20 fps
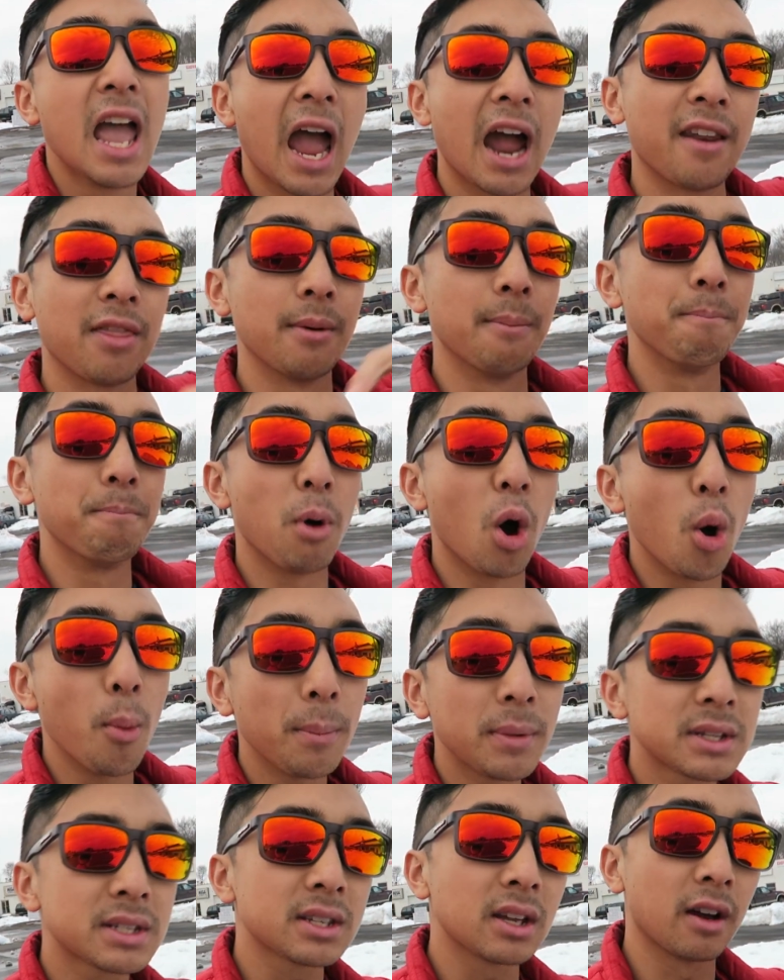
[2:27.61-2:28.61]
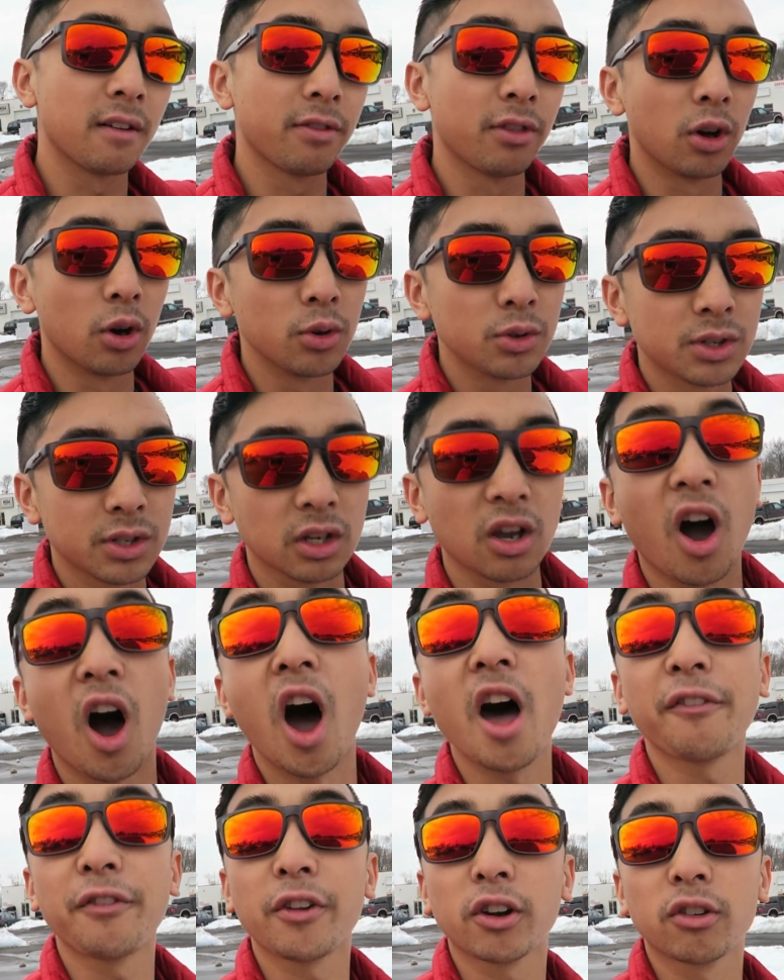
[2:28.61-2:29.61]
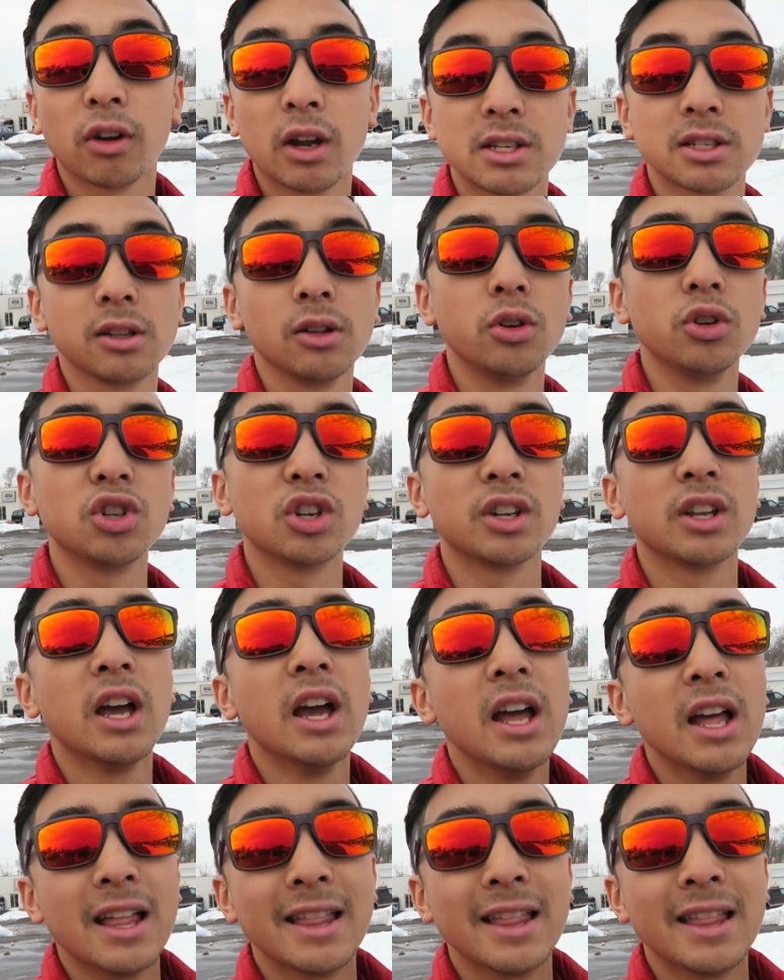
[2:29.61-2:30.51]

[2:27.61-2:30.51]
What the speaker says: And the moments of those conflict resolution,